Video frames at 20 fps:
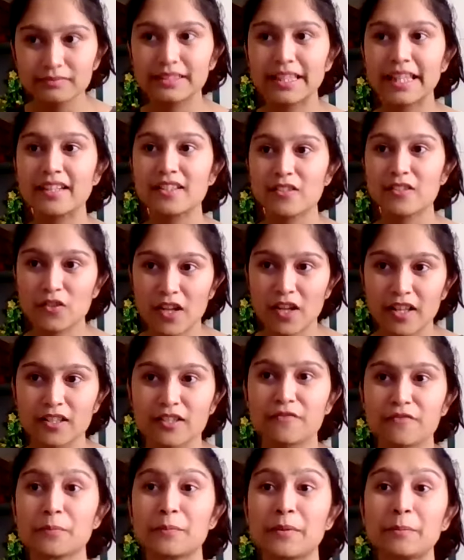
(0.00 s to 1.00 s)
there is a
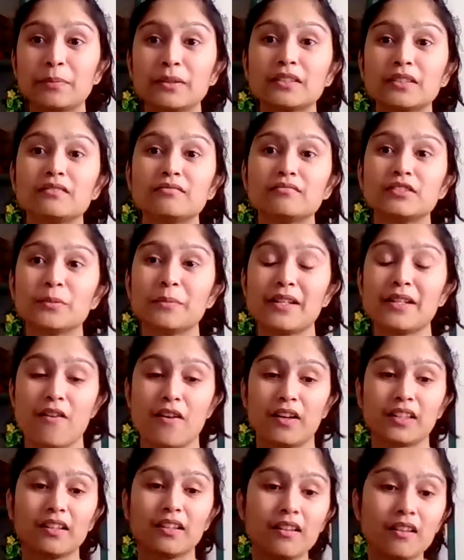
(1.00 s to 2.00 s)
chance for people to be
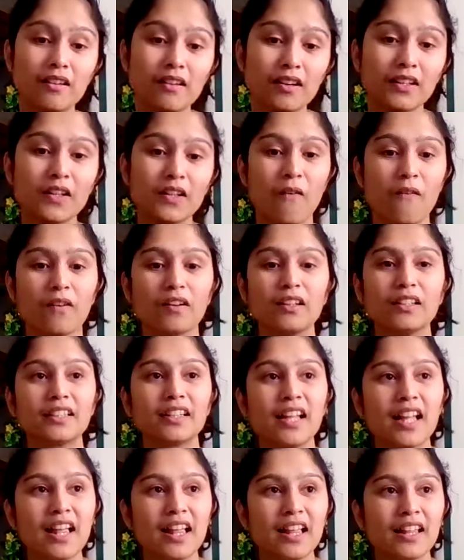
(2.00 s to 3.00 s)
not heard, or
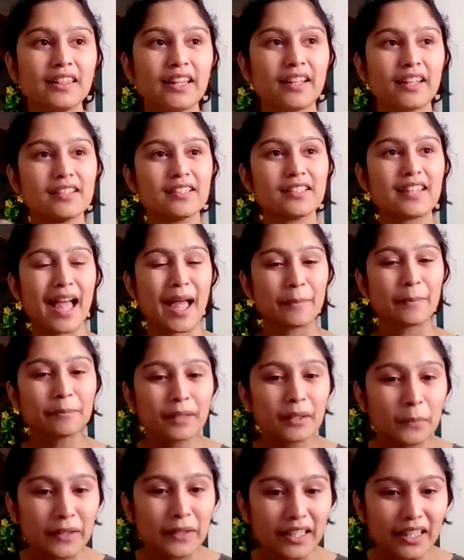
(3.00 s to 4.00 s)
there is
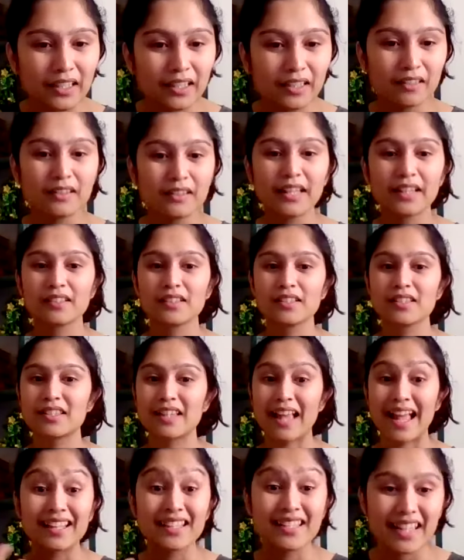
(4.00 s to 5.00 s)
ambiguity, there is
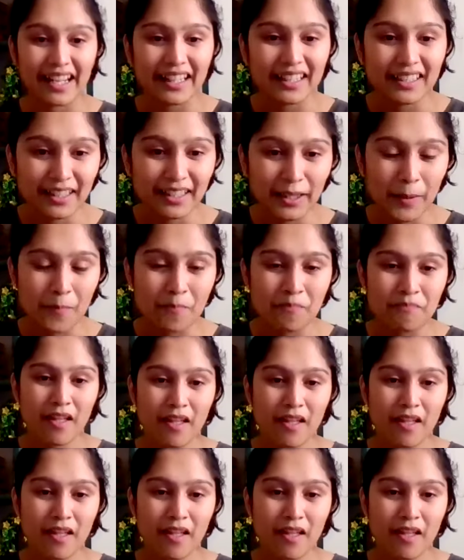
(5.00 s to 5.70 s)
anxiety.